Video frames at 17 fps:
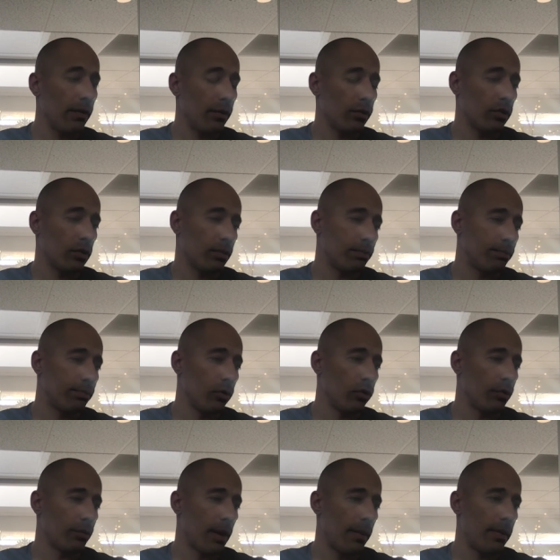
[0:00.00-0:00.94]
are
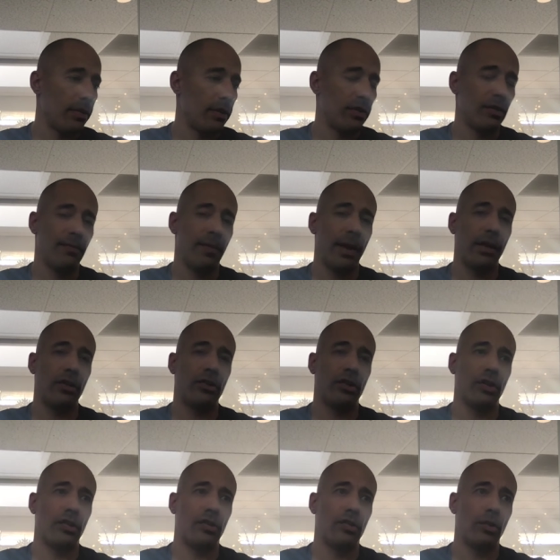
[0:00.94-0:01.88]
probably the
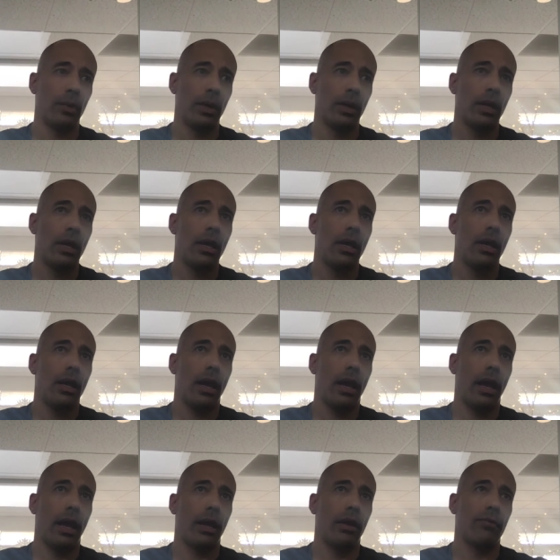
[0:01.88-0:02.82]
disadvantages to it.
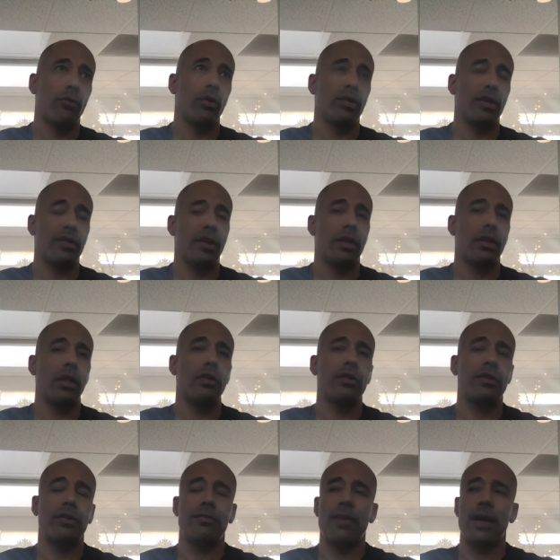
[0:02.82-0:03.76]
And of course, it's another
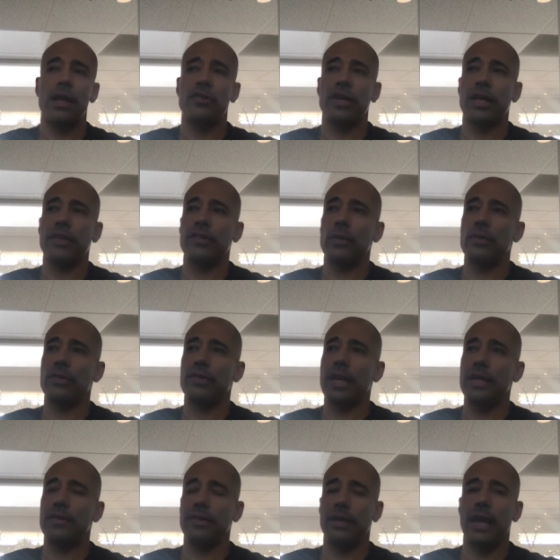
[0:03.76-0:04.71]
disadvantage. I guess I would
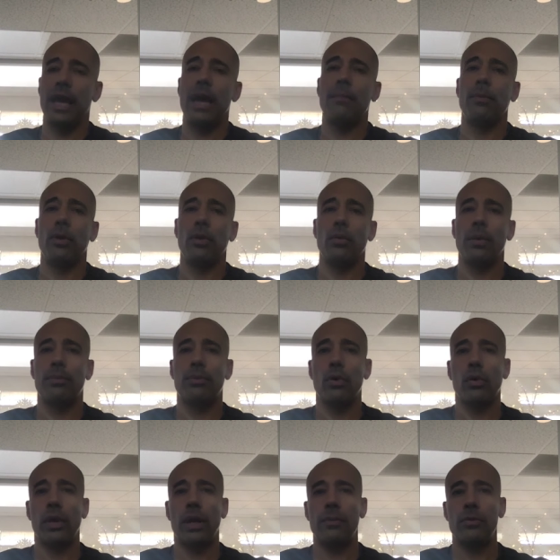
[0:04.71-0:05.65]
say it's a gamble what
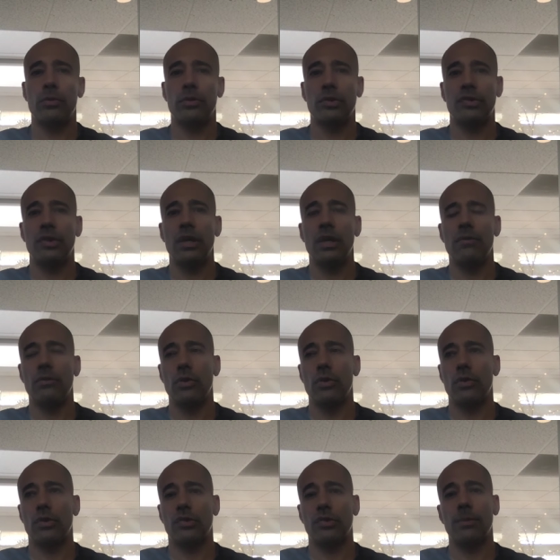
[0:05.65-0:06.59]
program you receive.
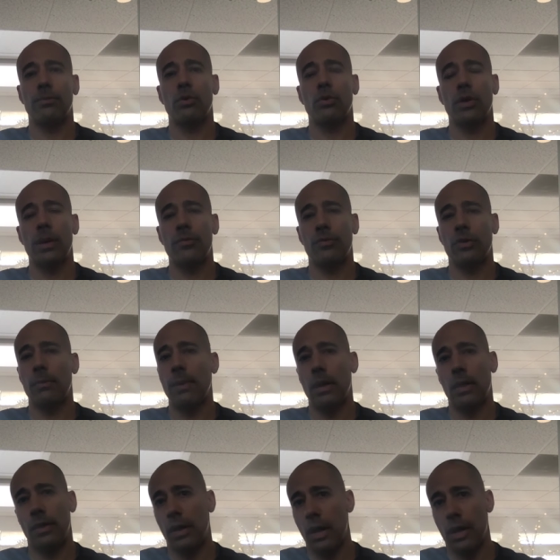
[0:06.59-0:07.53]
There are some programs that are
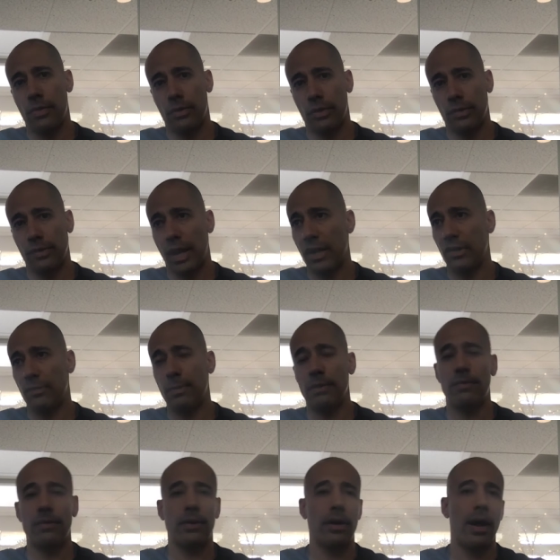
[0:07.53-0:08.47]
better than others. I
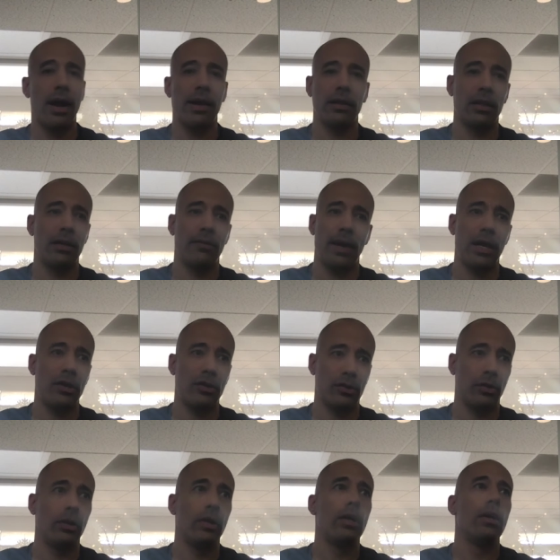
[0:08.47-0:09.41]
speak very highly of
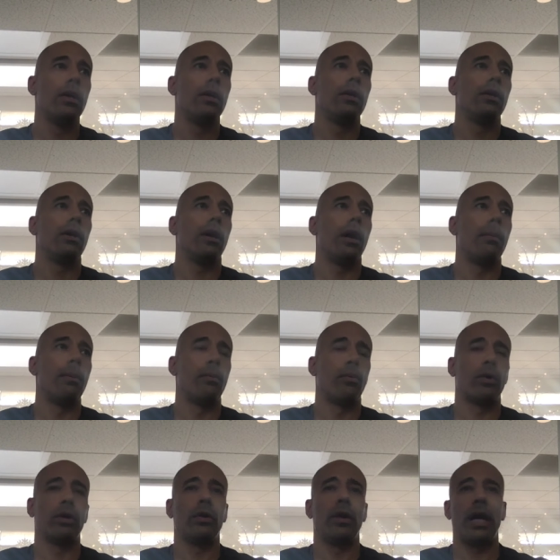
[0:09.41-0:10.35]
Angel,
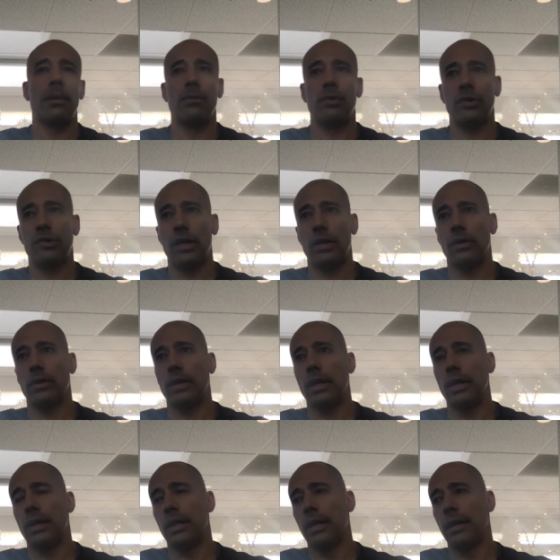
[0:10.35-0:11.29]
Memorial Animal Center in